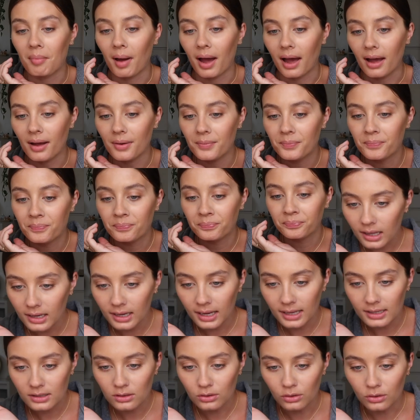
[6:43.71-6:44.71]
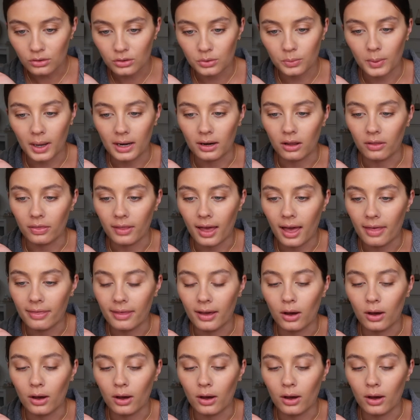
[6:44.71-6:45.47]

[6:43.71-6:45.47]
but let's not dwell on that.